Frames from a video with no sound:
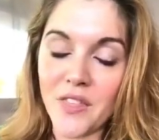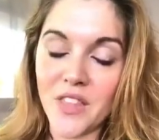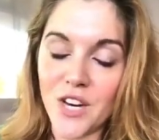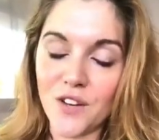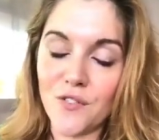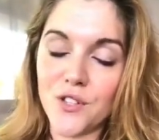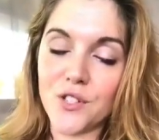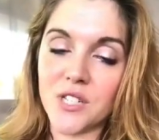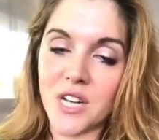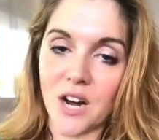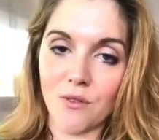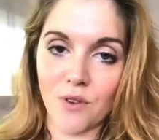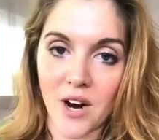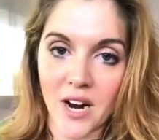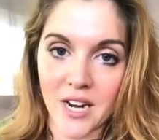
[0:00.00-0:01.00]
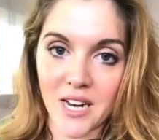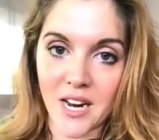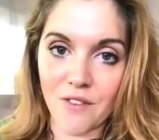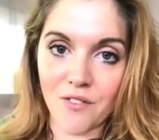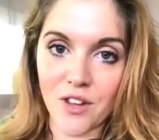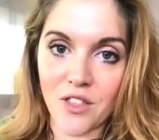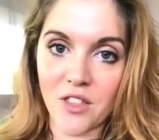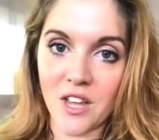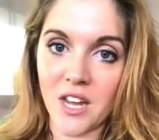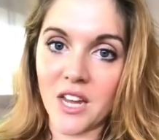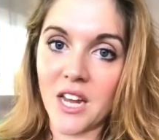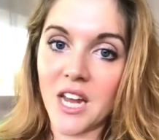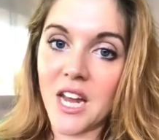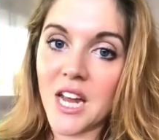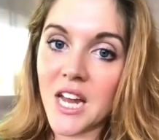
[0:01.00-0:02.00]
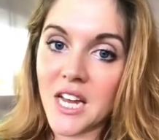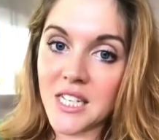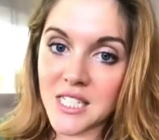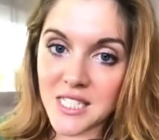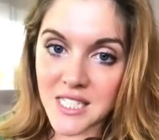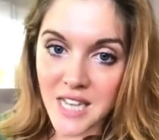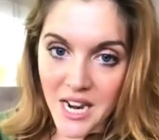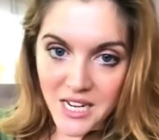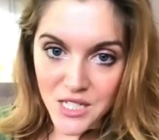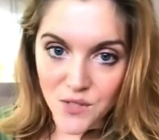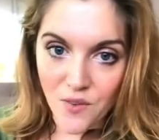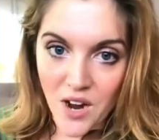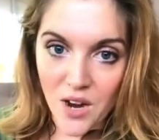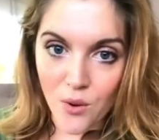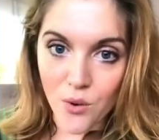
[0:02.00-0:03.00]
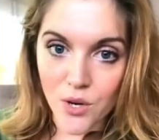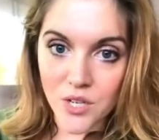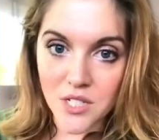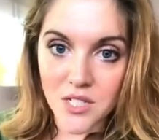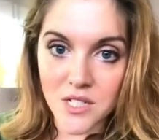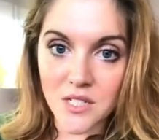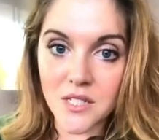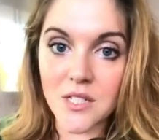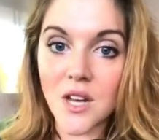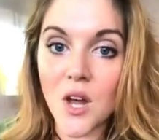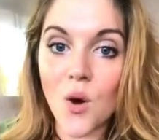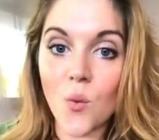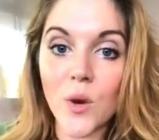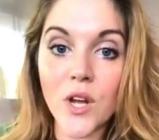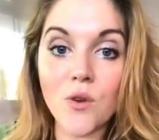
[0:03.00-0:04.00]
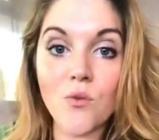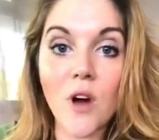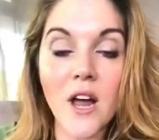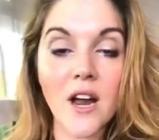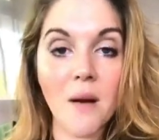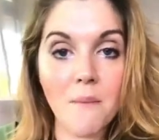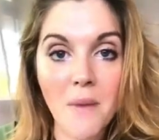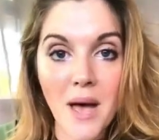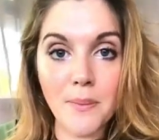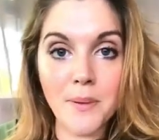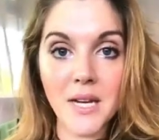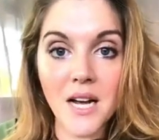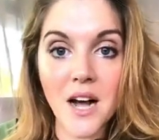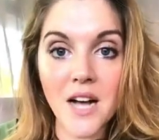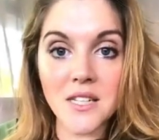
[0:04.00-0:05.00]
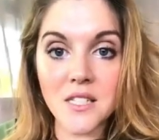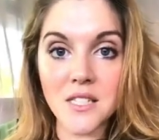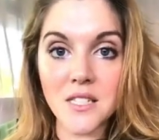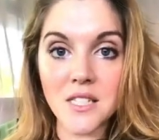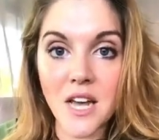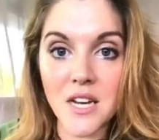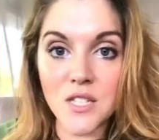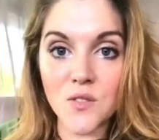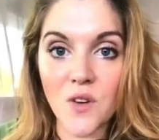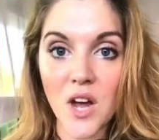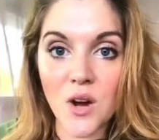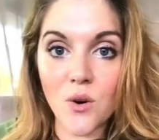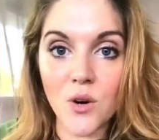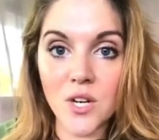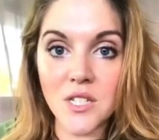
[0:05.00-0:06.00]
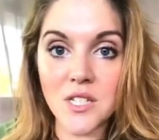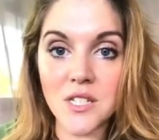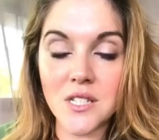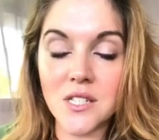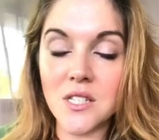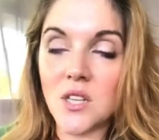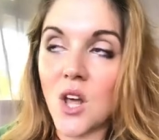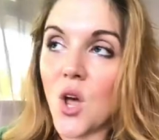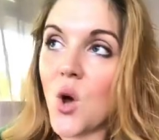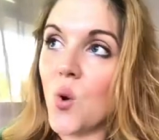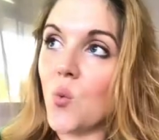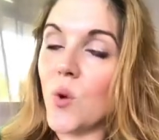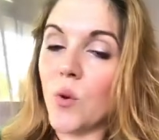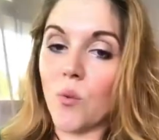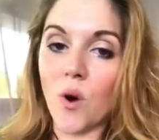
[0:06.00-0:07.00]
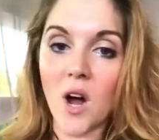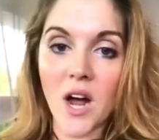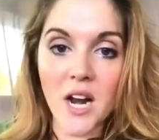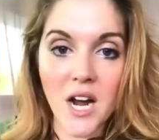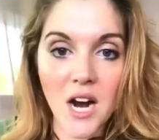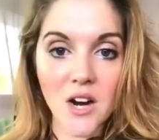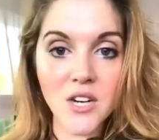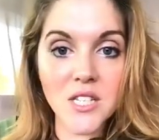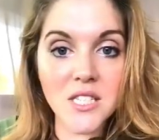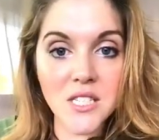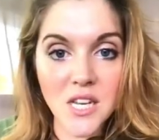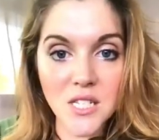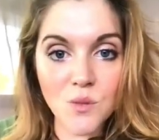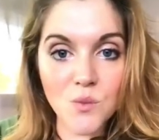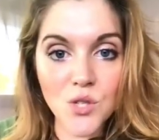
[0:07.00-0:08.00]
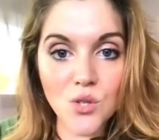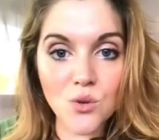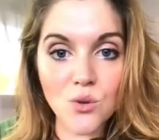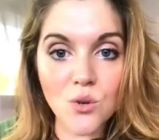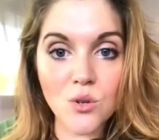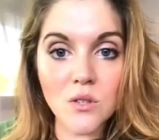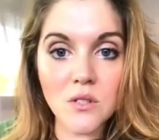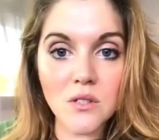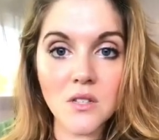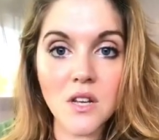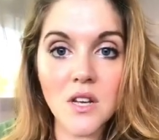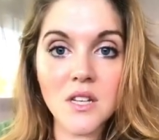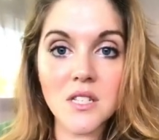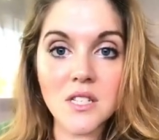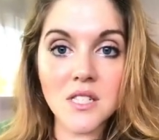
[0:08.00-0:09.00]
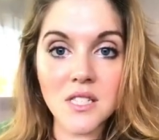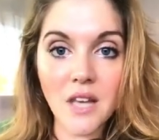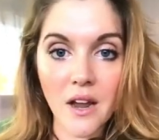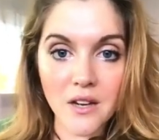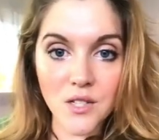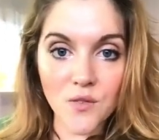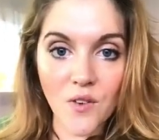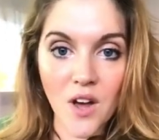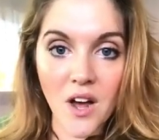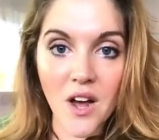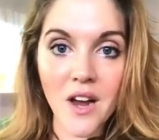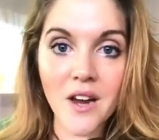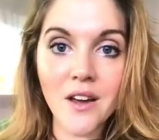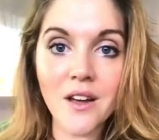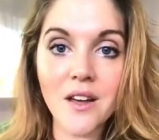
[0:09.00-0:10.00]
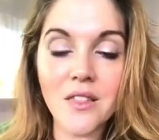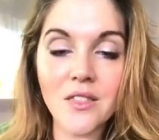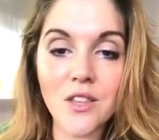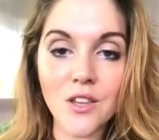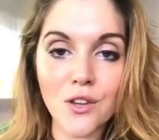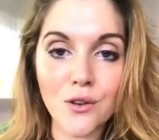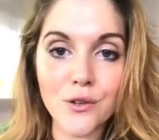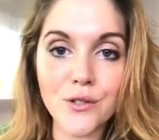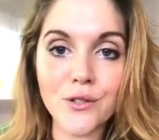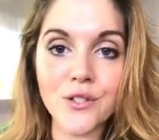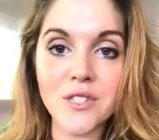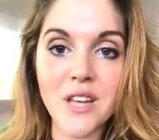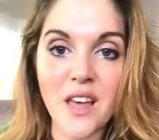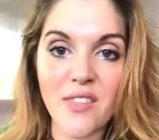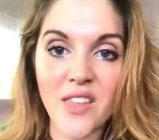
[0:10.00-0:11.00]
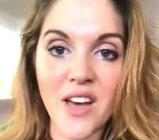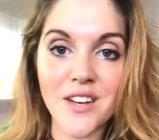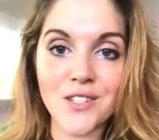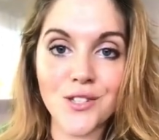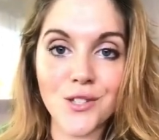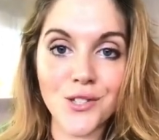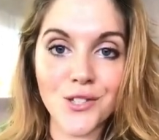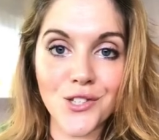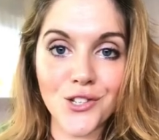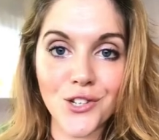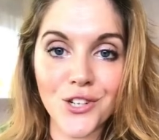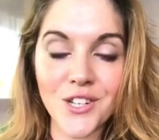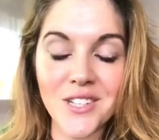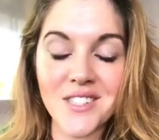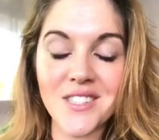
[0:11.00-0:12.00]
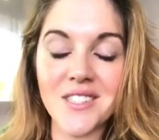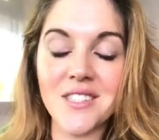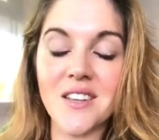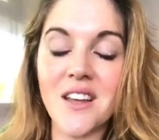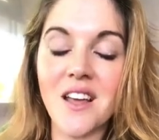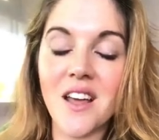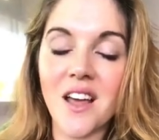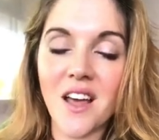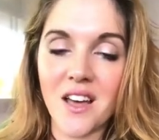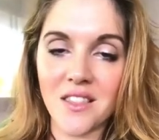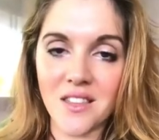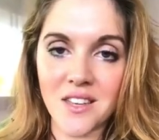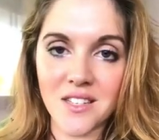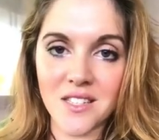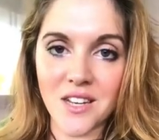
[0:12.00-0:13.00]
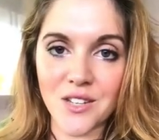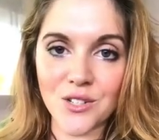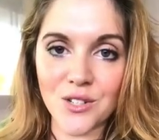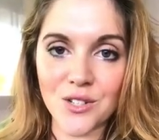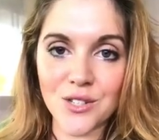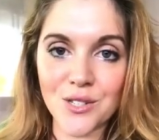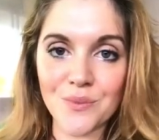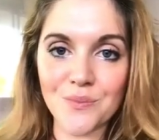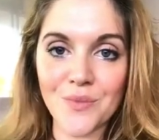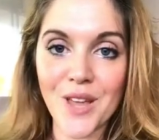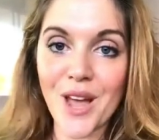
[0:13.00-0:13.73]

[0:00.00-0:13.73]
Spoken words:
than if you start writing everything to satisfy auditors. We can write our mapping guides to satisfy auditors. We write our assessment tools to satisfy the users, and that is the students and the assessors.